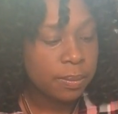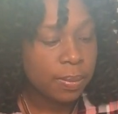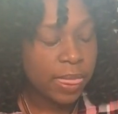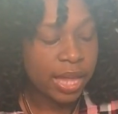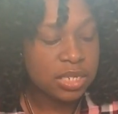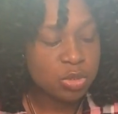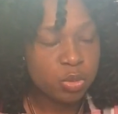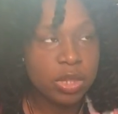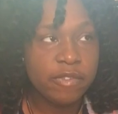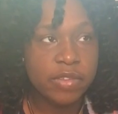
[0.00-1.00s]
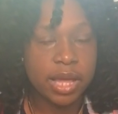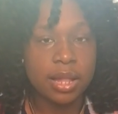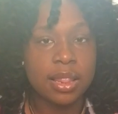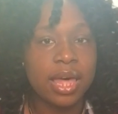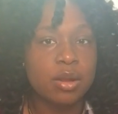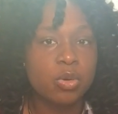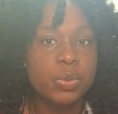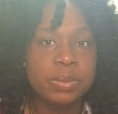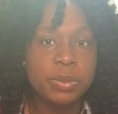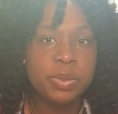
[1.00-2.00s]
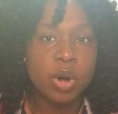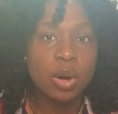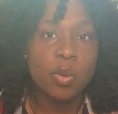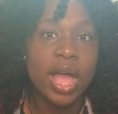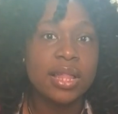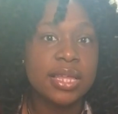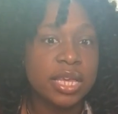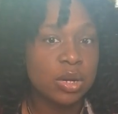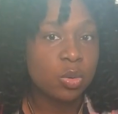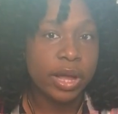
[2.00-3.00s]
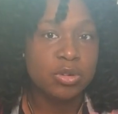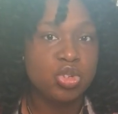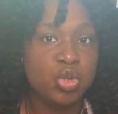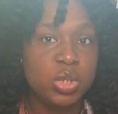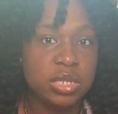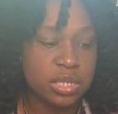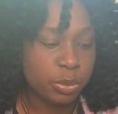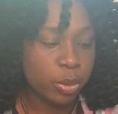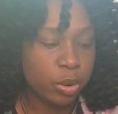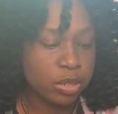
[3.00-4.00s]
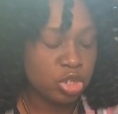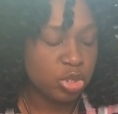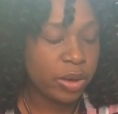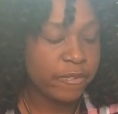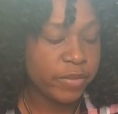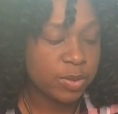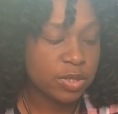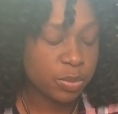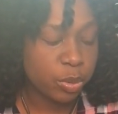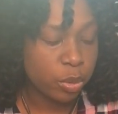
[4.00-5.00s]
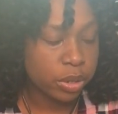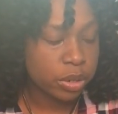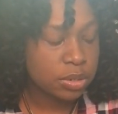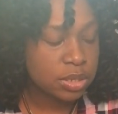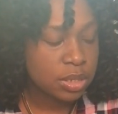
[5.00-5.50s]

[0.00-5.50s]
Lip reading: I just really feel like a group of people are rallying around you to support you. I feel support.